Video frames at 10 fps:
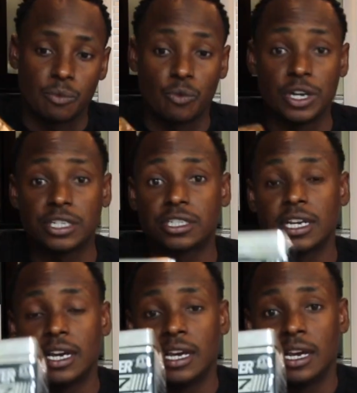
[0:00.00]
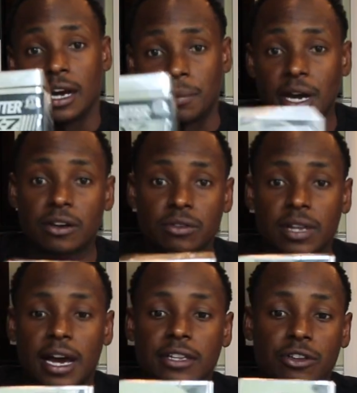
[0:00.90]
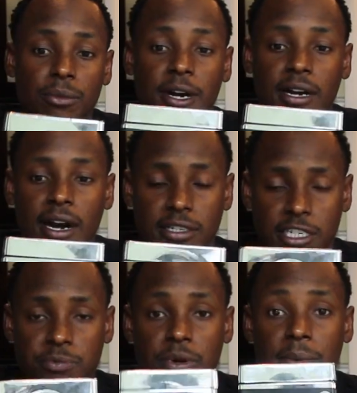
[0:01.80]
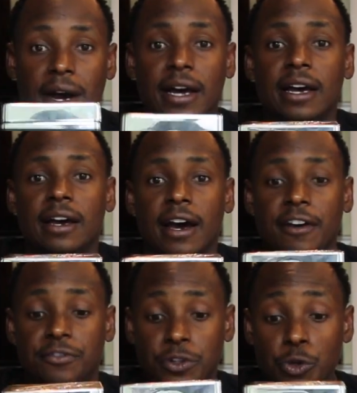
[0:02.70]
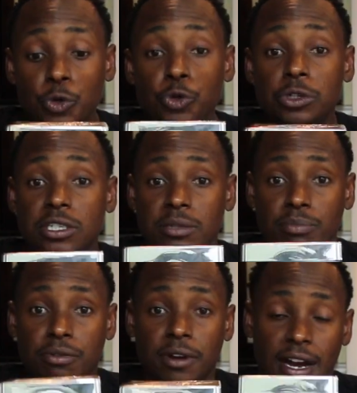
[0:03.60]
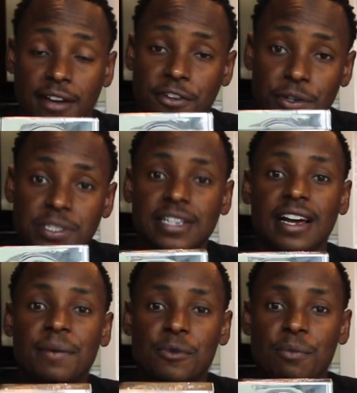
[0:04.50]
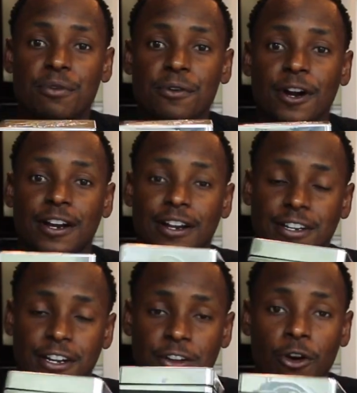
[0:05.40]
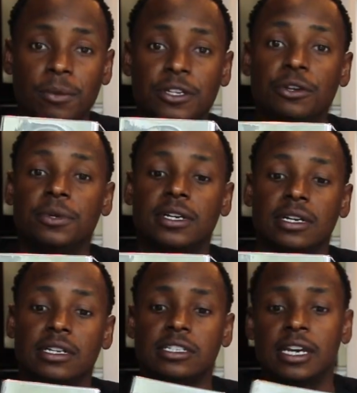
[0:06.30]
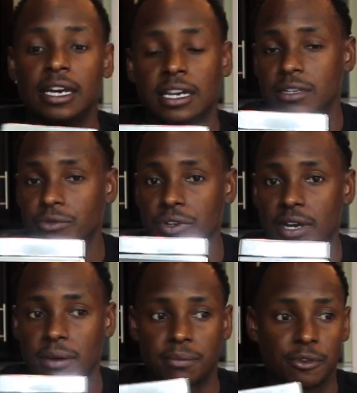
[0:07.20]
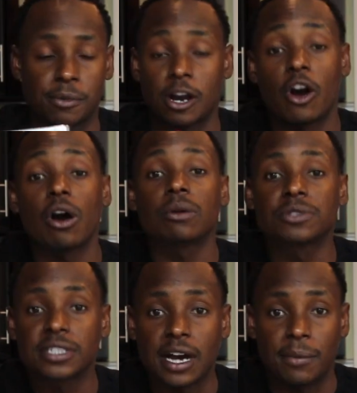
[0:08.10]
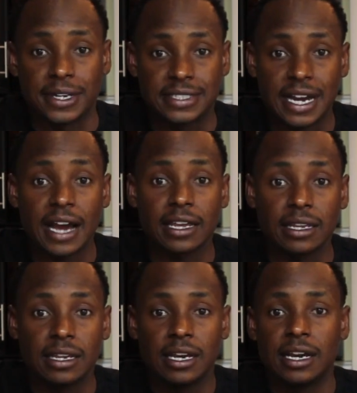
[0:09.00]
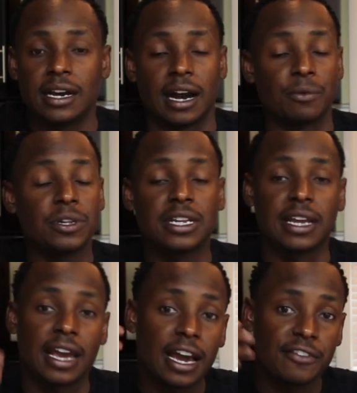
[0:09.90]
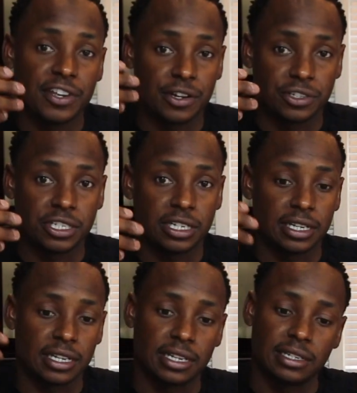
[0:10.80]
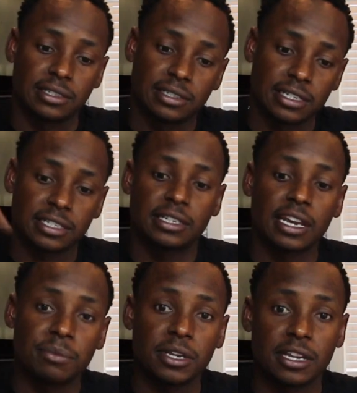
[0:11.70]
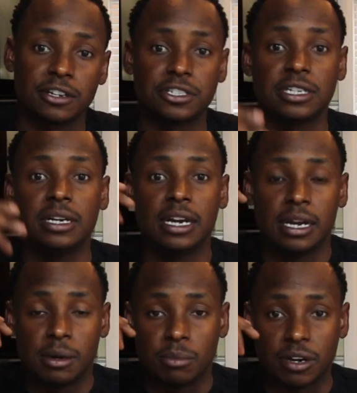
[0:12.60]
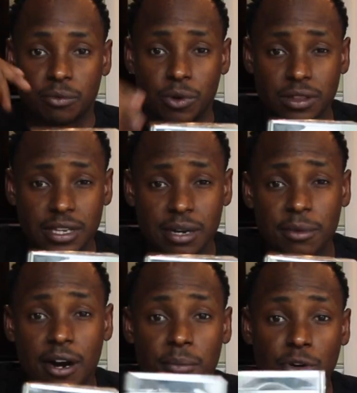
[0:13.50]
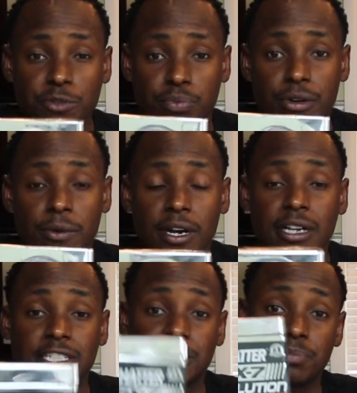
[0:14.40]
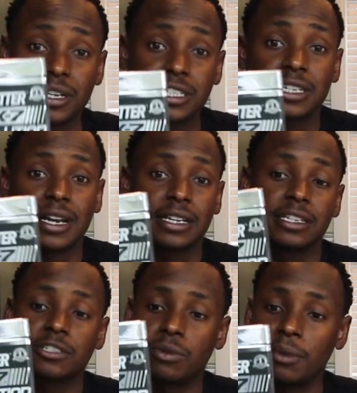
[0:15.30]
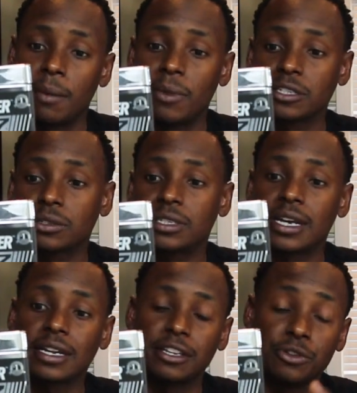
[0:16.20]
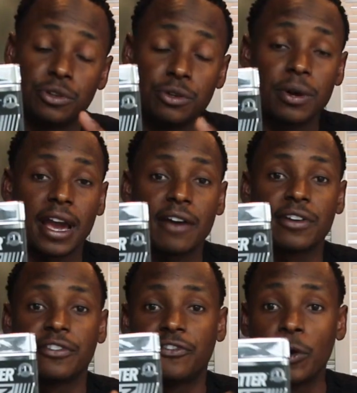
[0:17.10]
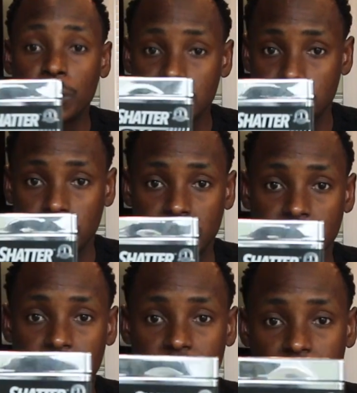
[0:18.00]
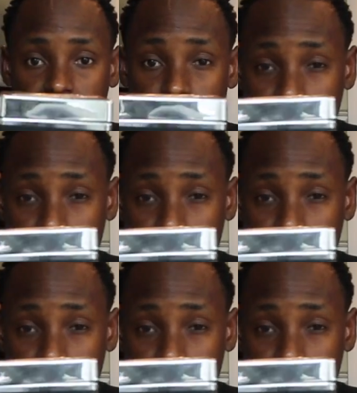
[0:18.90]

which I'm not gonna lie, during my contest prep, I've used a lot more pre-workout than I normally do, because when my carbs was out my diet, I really didn't have energy, and this gave me energy. But one thing about most pre-workouts, especially like this one by Muscle Tech, you do have a focus blend. So